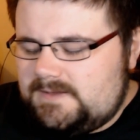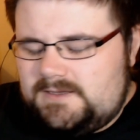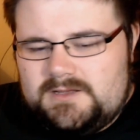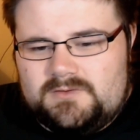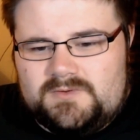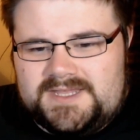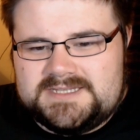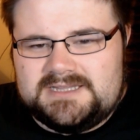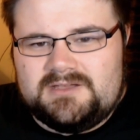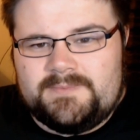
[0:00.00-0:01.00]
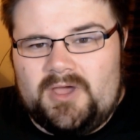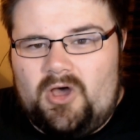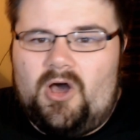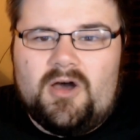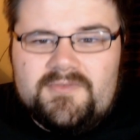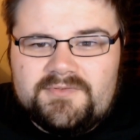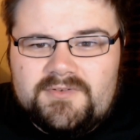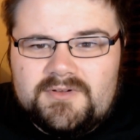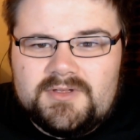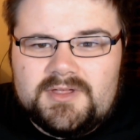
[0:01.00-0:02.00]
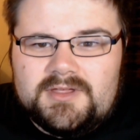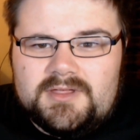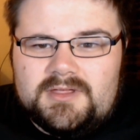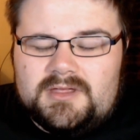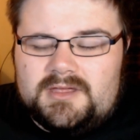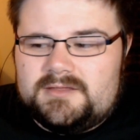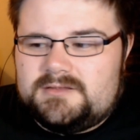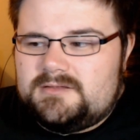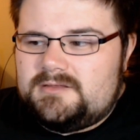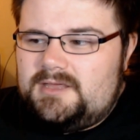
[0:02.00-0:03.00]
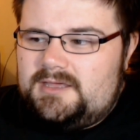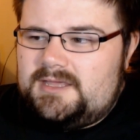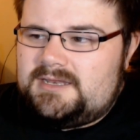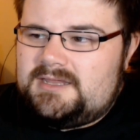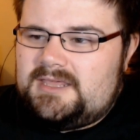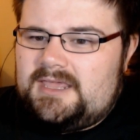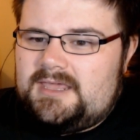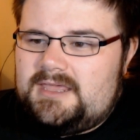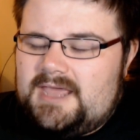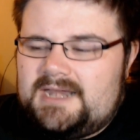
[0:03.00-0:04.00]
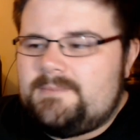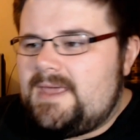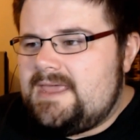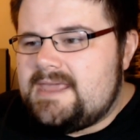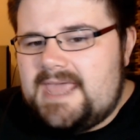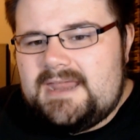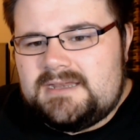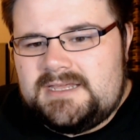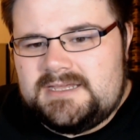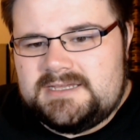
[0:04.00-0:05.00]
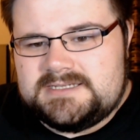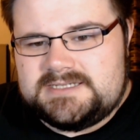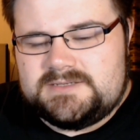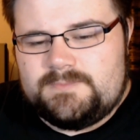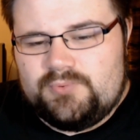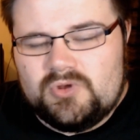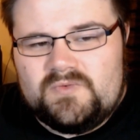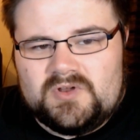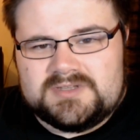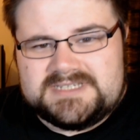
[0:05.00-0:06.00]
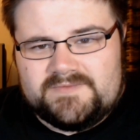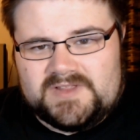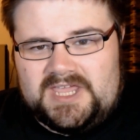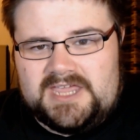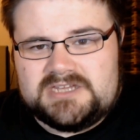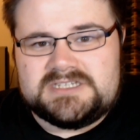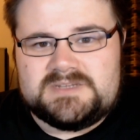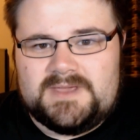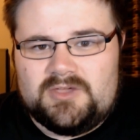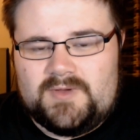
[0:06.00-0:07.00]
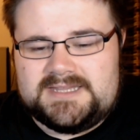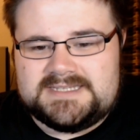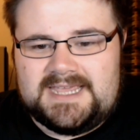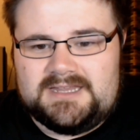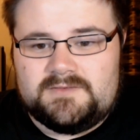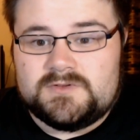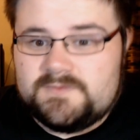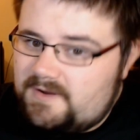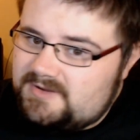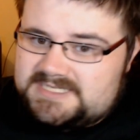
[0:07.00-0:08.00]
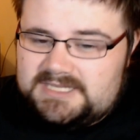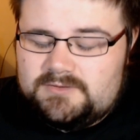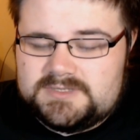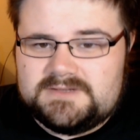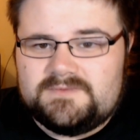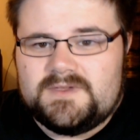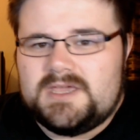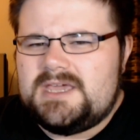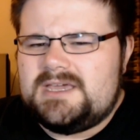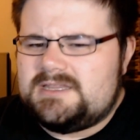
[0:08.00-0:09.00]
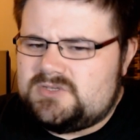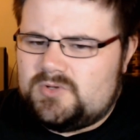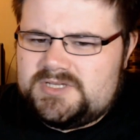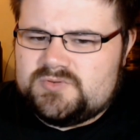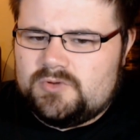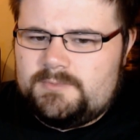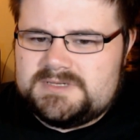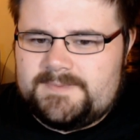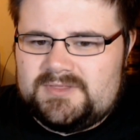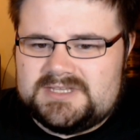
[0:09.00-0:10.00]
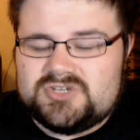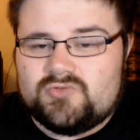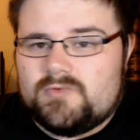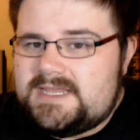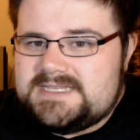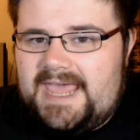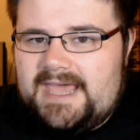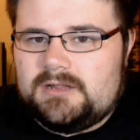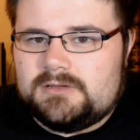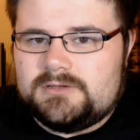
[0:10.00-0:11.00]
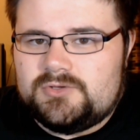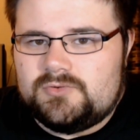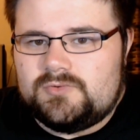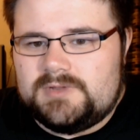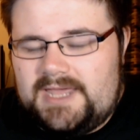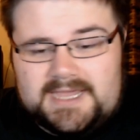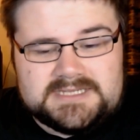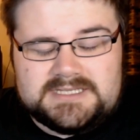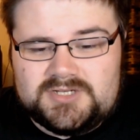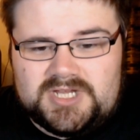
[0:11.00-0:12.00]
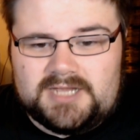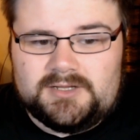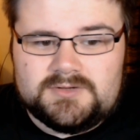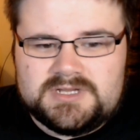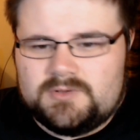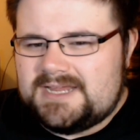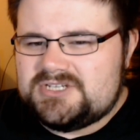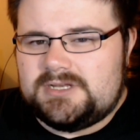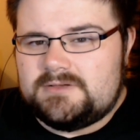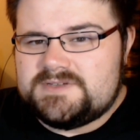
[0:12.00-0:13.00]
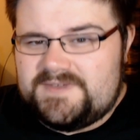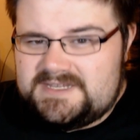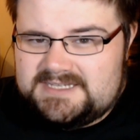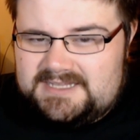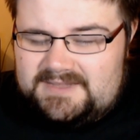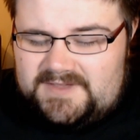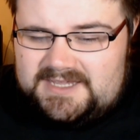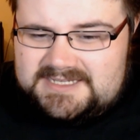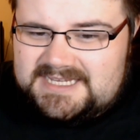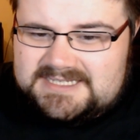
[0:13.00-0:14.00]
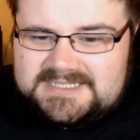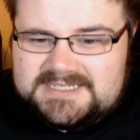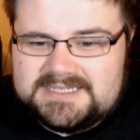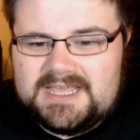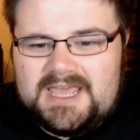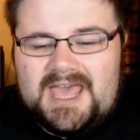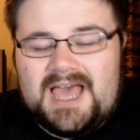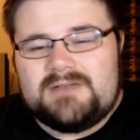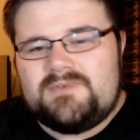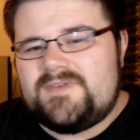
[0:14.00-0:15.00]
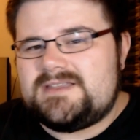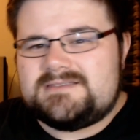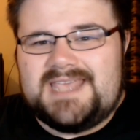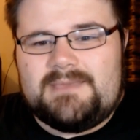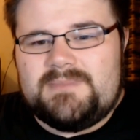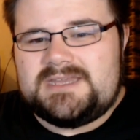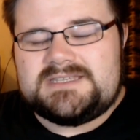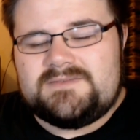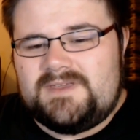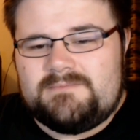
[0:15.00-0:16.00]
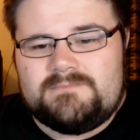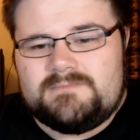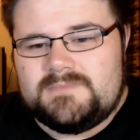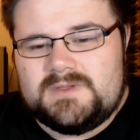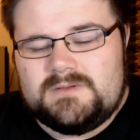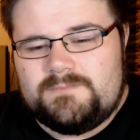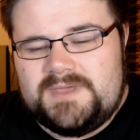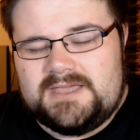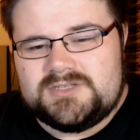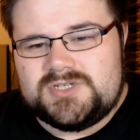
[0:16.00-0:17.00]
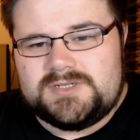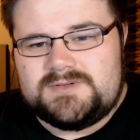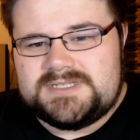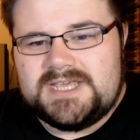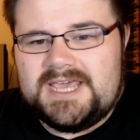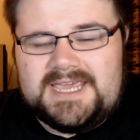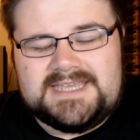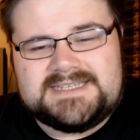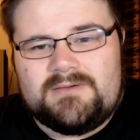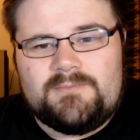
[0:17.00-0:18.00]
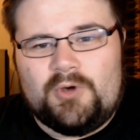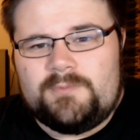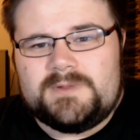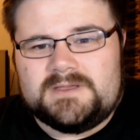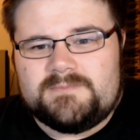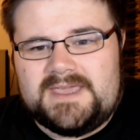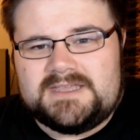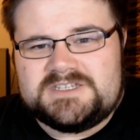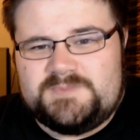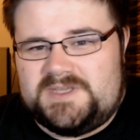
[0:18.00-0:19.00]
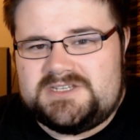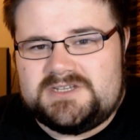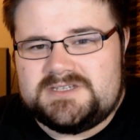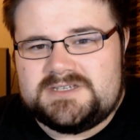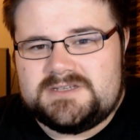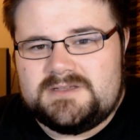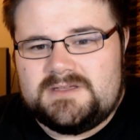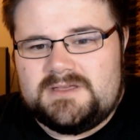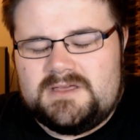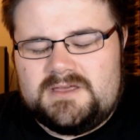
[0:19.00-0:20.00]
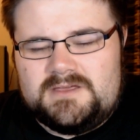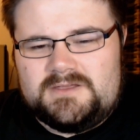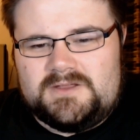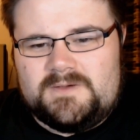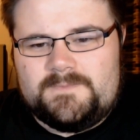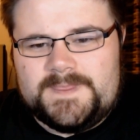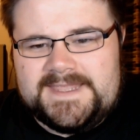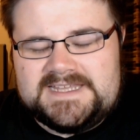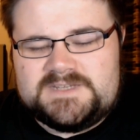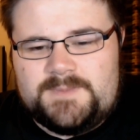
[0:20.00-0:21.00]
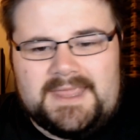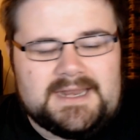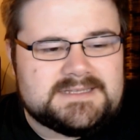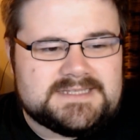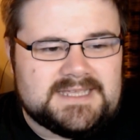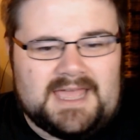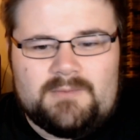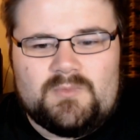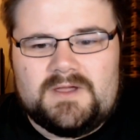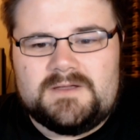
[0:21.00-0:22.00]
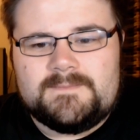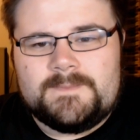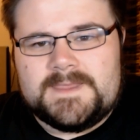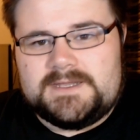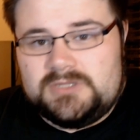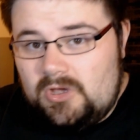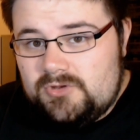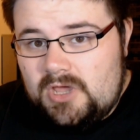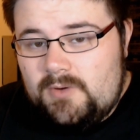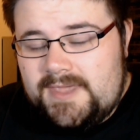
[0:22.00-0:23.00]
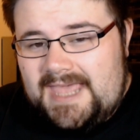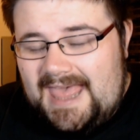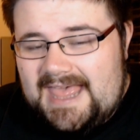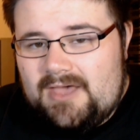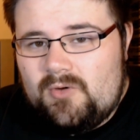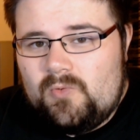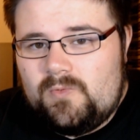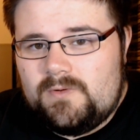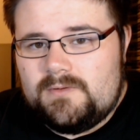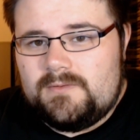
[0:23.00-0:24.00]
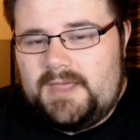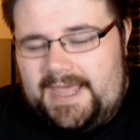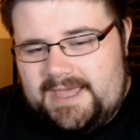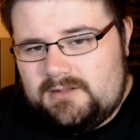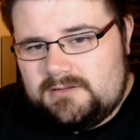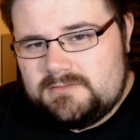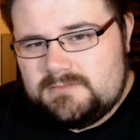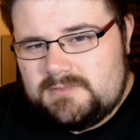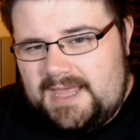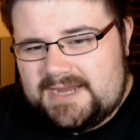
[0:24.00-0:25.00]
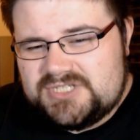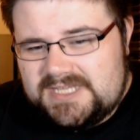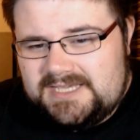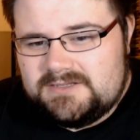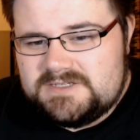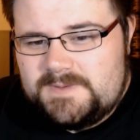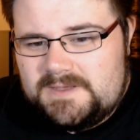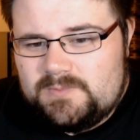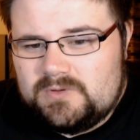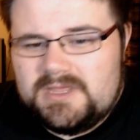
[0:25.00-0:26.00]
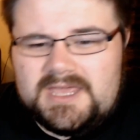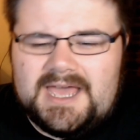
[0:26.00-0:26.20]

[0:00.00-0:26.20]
You know, he's a little bit off. In the anime, again, he's proven on several occasions to be a great detective who's very secretive. There's all these rumors about this great L who lurks in the shadows. No one actually knows if he exists. And within 10 minutes of him being introduced, he's out in public making speeches. You know, he's speaking into the camera, not knowing how L actually kills people.